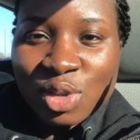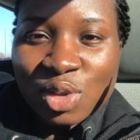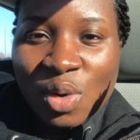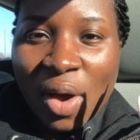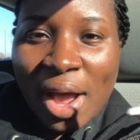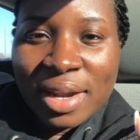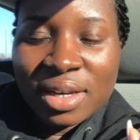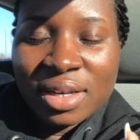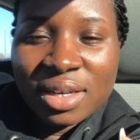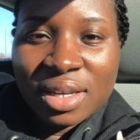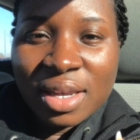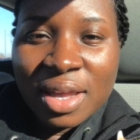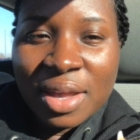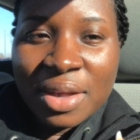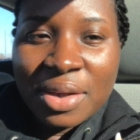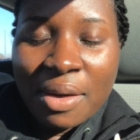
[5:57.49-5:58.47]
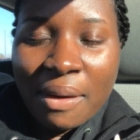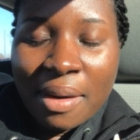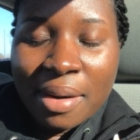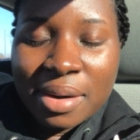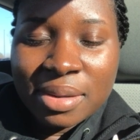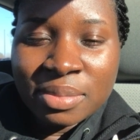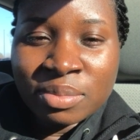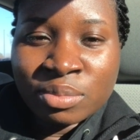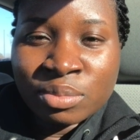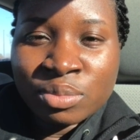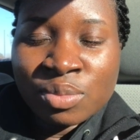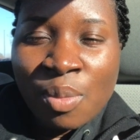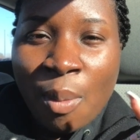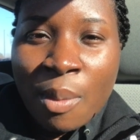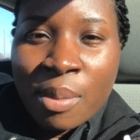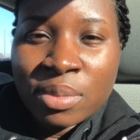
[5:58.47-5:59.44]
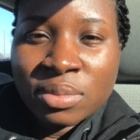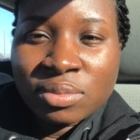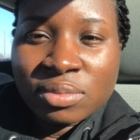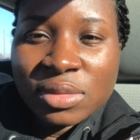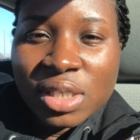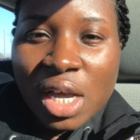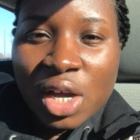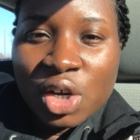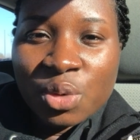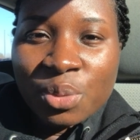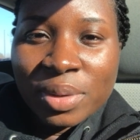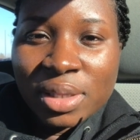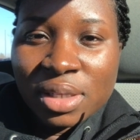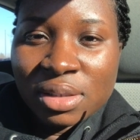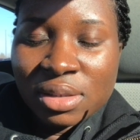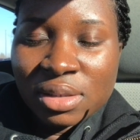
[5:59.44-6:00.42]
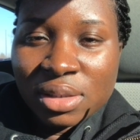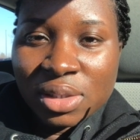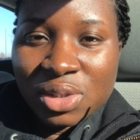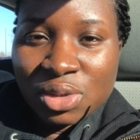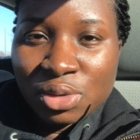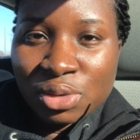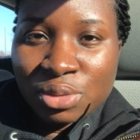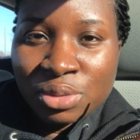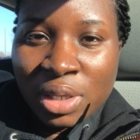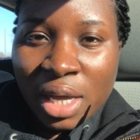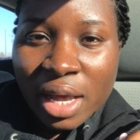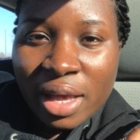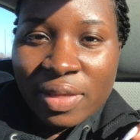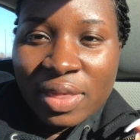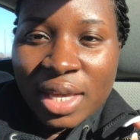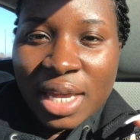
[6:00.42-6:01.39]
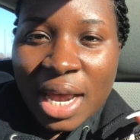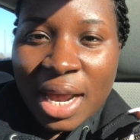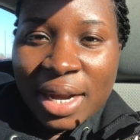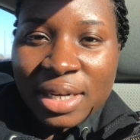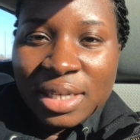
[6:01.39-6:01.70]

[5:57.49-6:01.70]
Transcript: So I need to get a Gorilla Glue, and then I